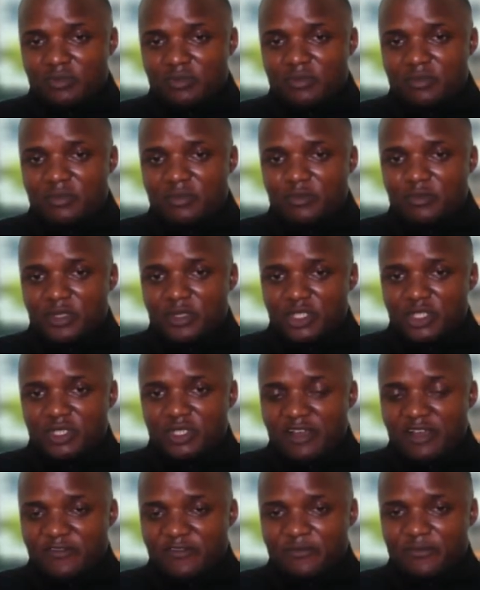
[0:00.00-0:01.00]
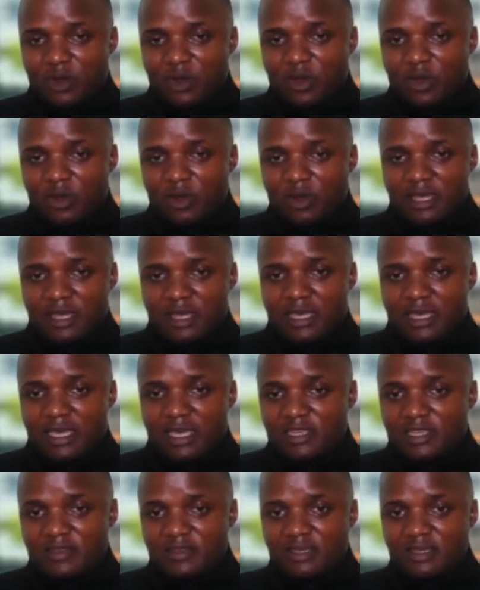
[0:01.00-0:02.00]
We just have poor,
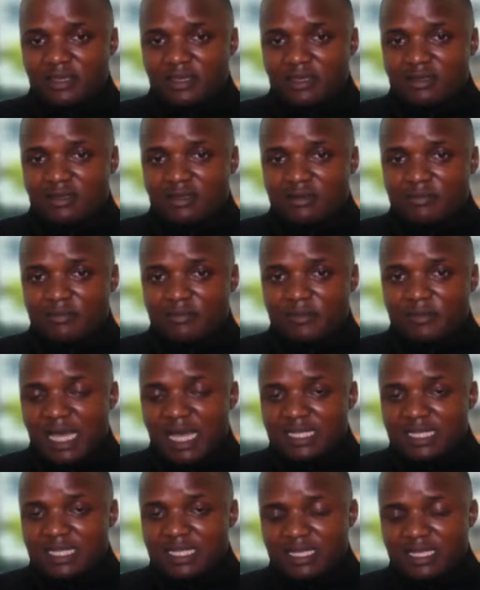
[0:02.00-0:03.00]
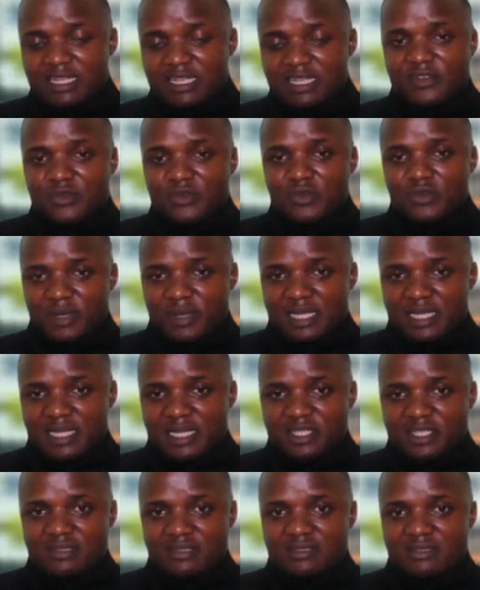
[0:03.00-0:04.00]
bad individuals
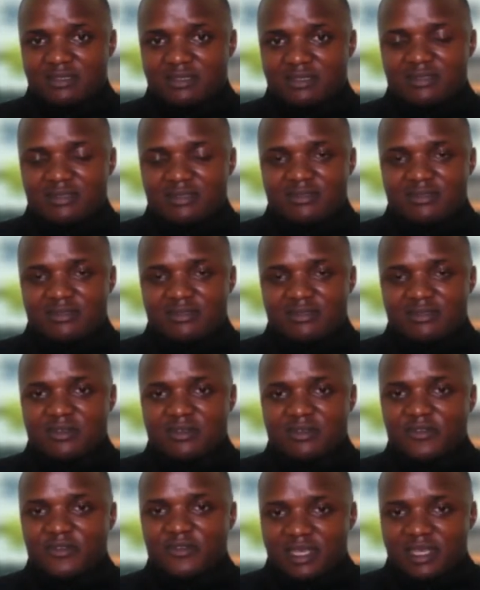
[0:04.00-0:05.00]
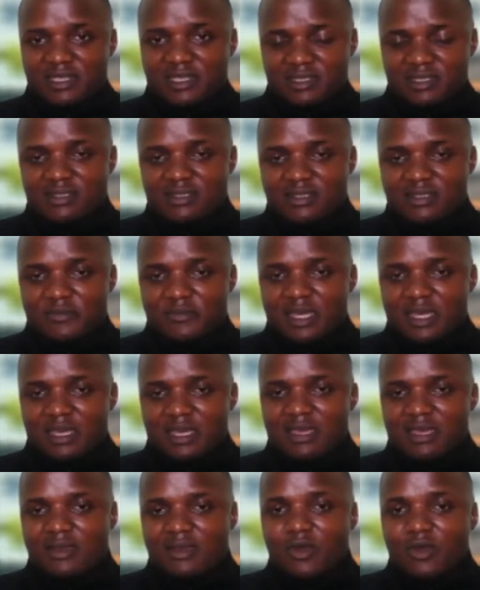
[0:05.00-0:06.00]
managing the governance system,
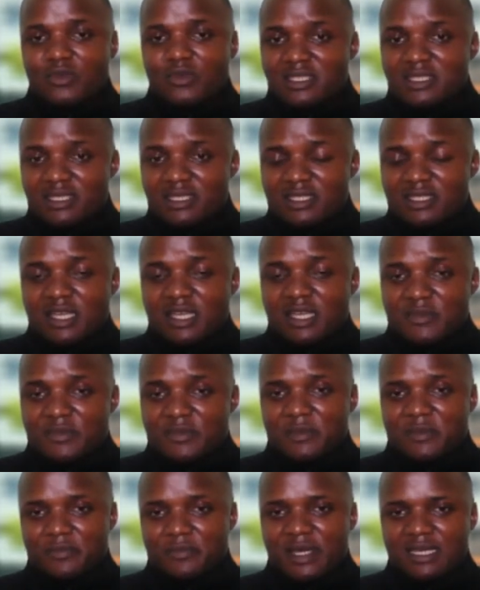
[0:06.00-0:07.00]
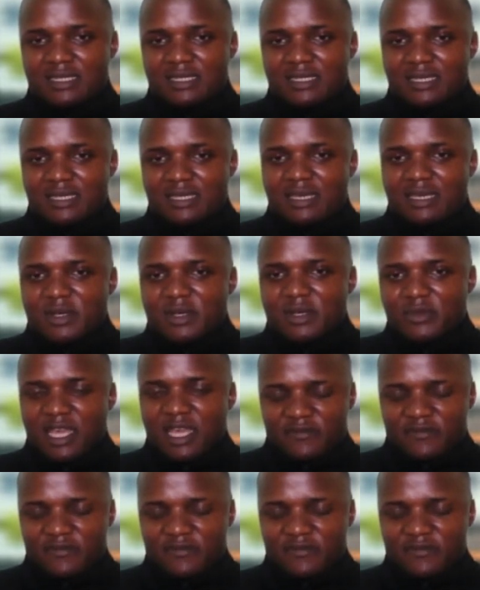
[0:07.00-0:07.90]
or the systems may be bad, but we have the